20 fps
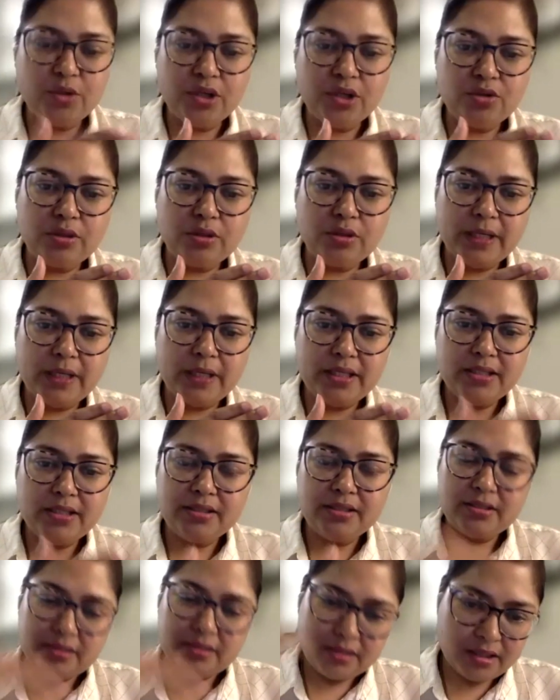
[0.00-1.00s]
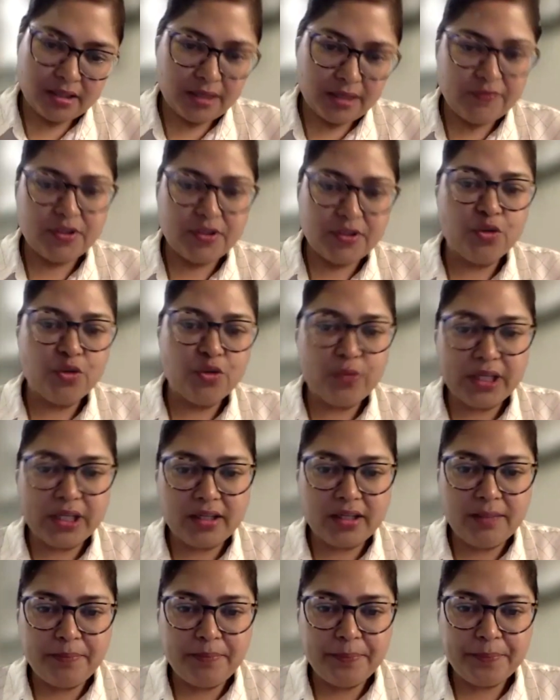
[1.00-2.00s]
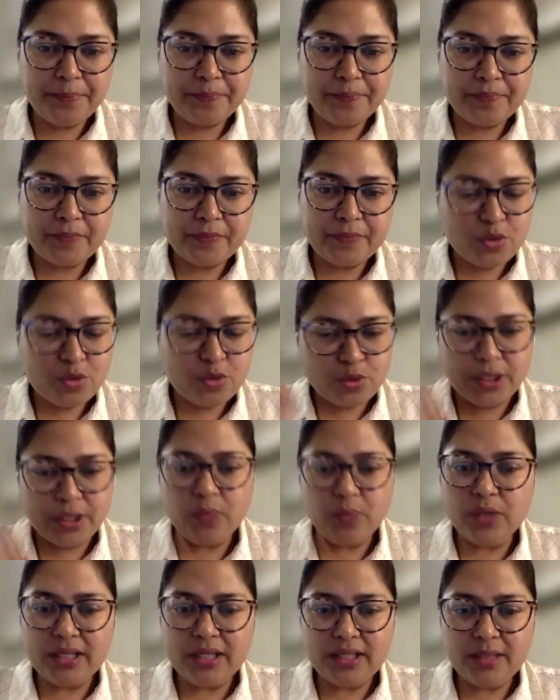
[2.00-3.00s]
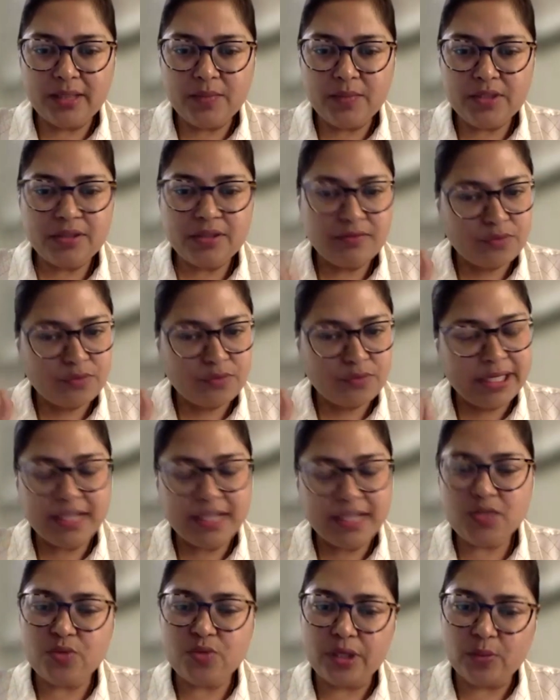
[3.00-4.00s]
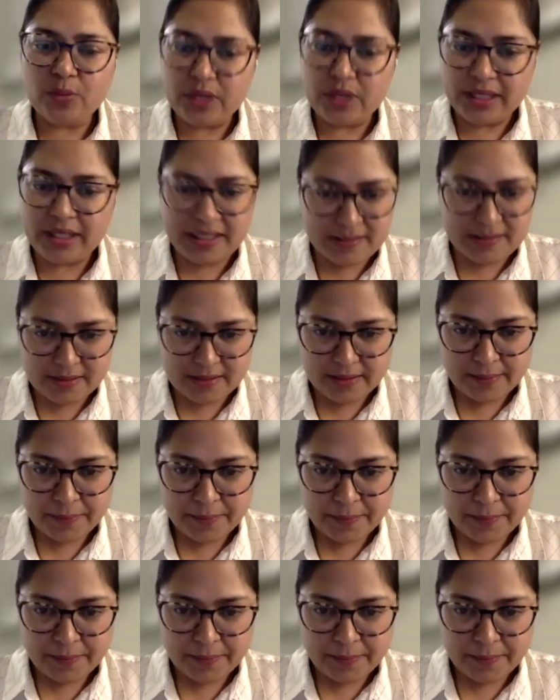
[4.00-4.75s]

going to the bed, after you wake up 21 times for next 21 days.